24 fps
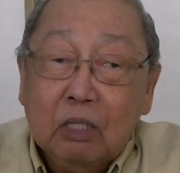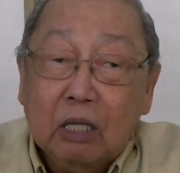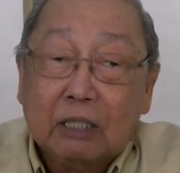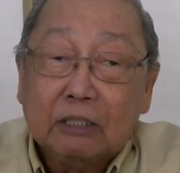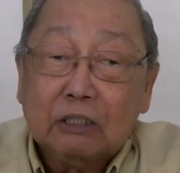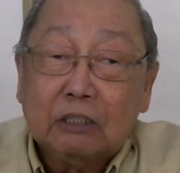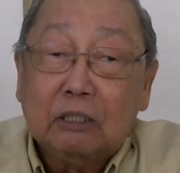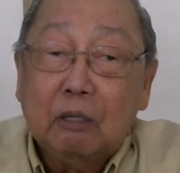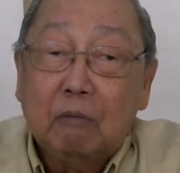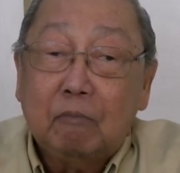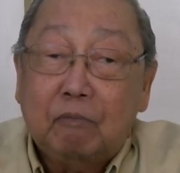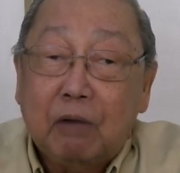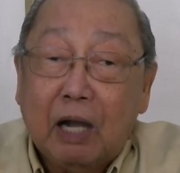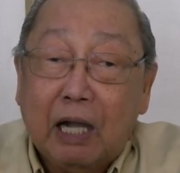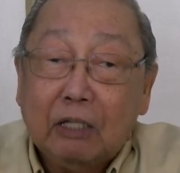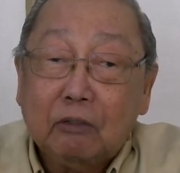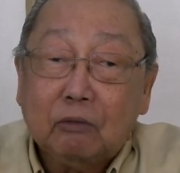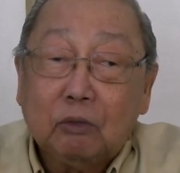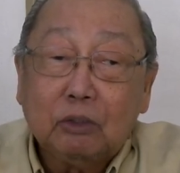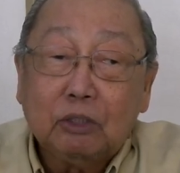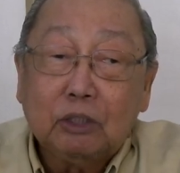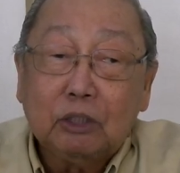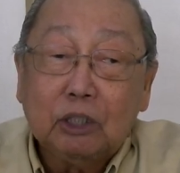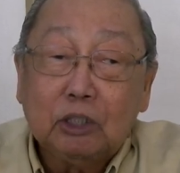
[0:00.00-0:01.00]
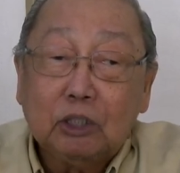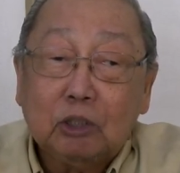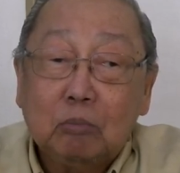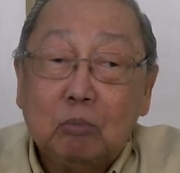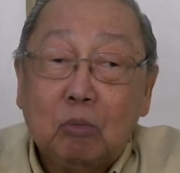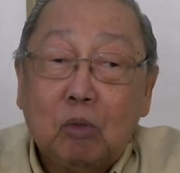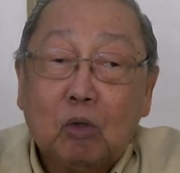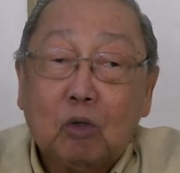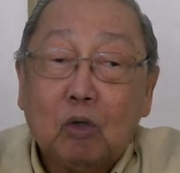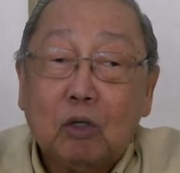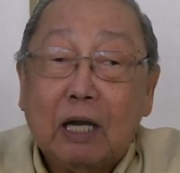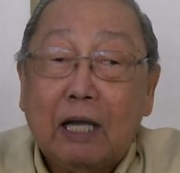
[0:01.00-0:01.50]
as the virus is
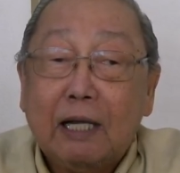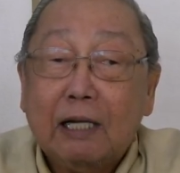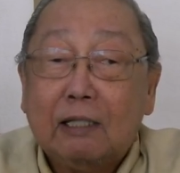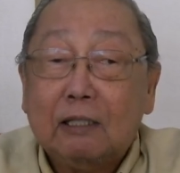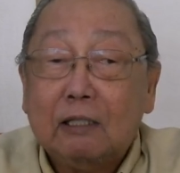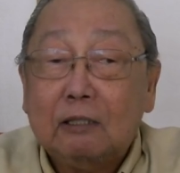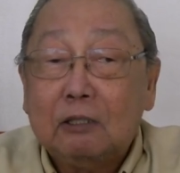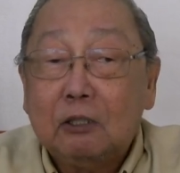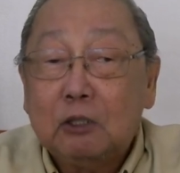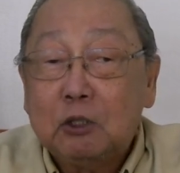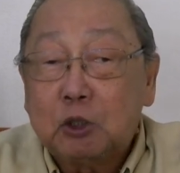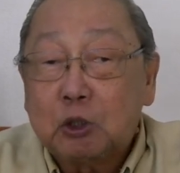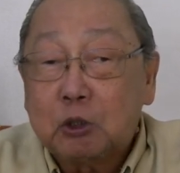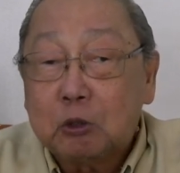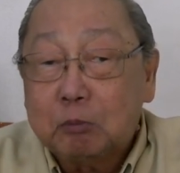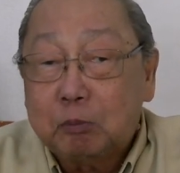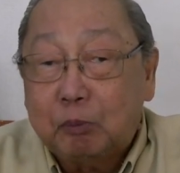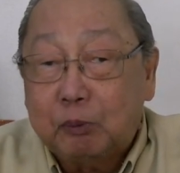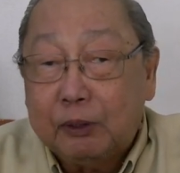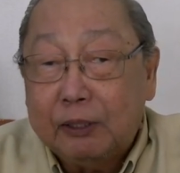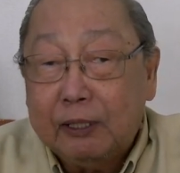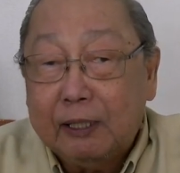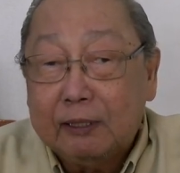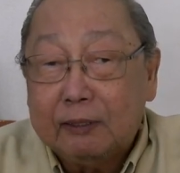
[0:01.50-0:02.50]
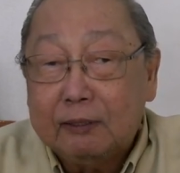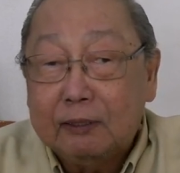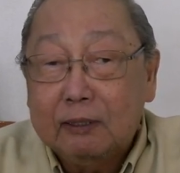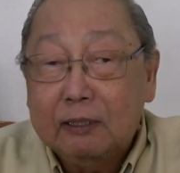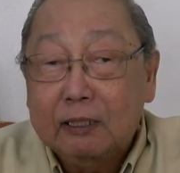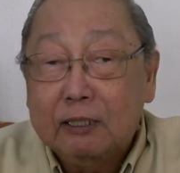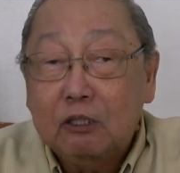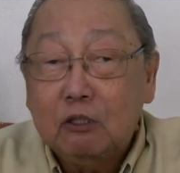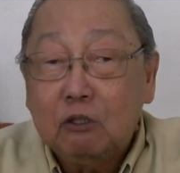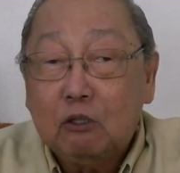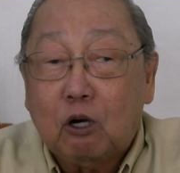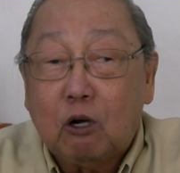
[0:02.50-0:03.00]
more likely to spread
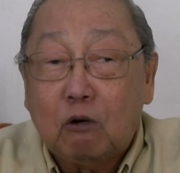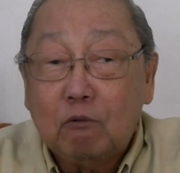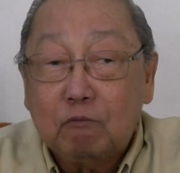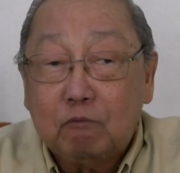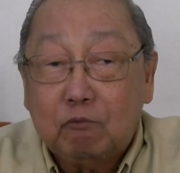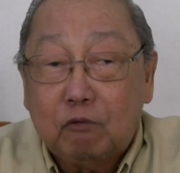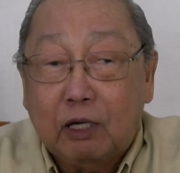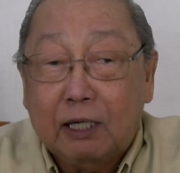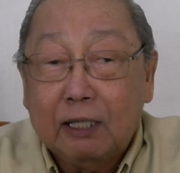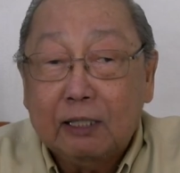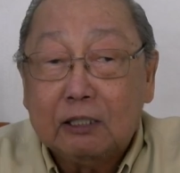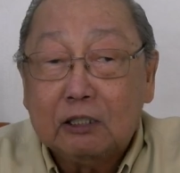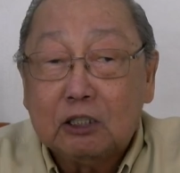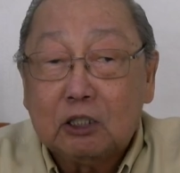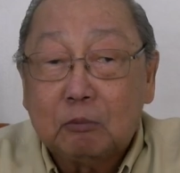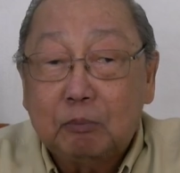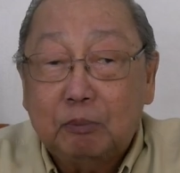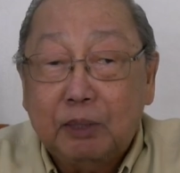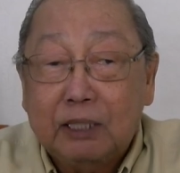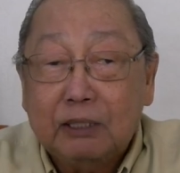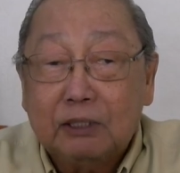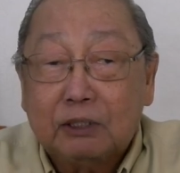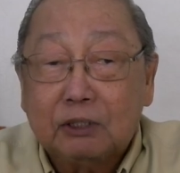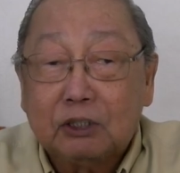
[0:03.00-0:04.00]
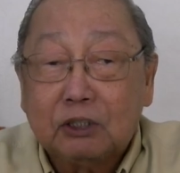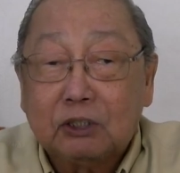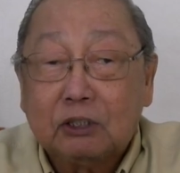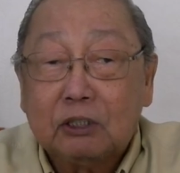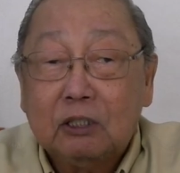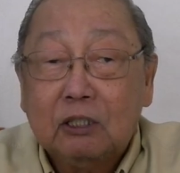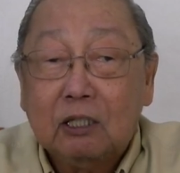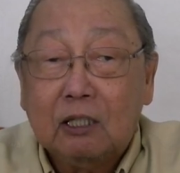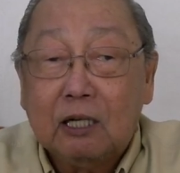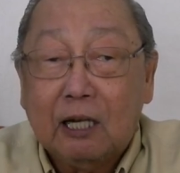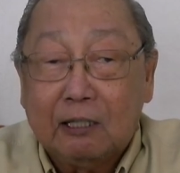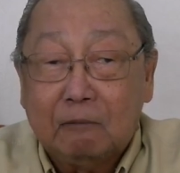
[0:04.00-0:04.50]
in confined
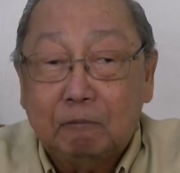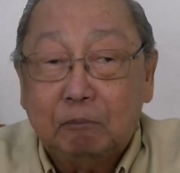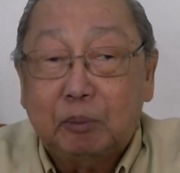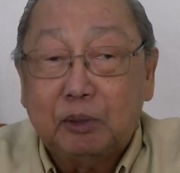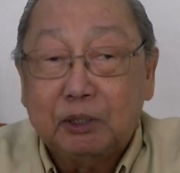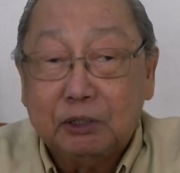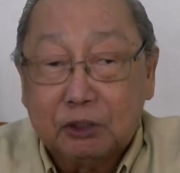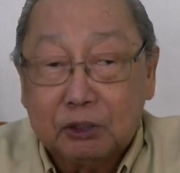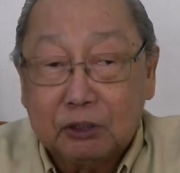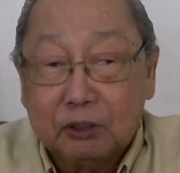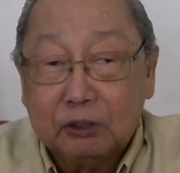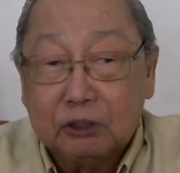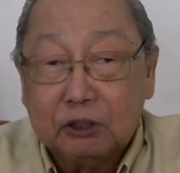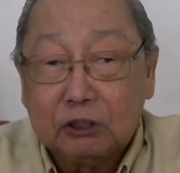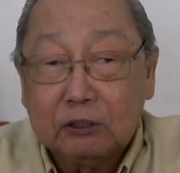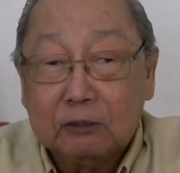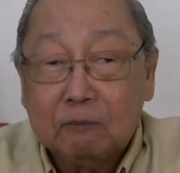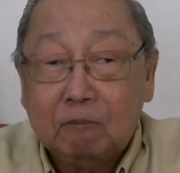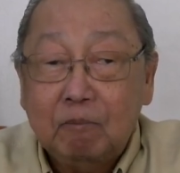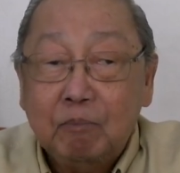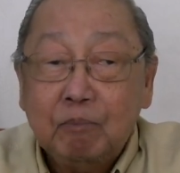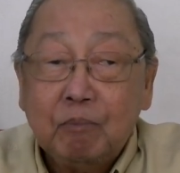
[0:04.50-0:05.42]
spaces like prisons.